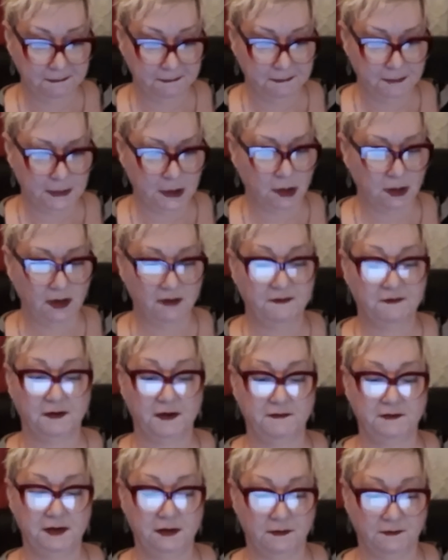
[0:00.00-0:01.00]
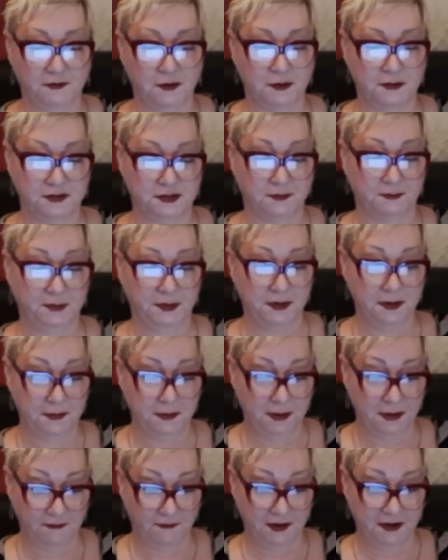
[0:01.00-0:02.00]
Nearly 50 of those have
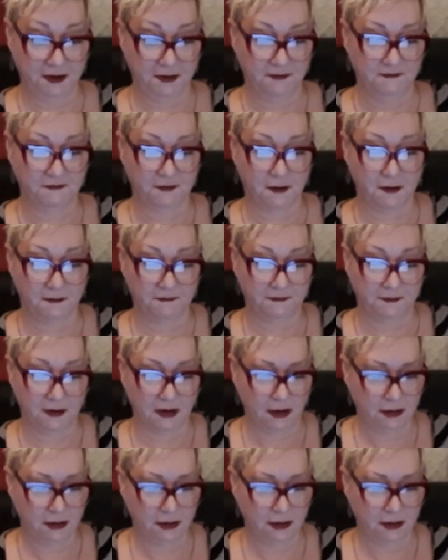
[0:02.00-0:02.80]
involved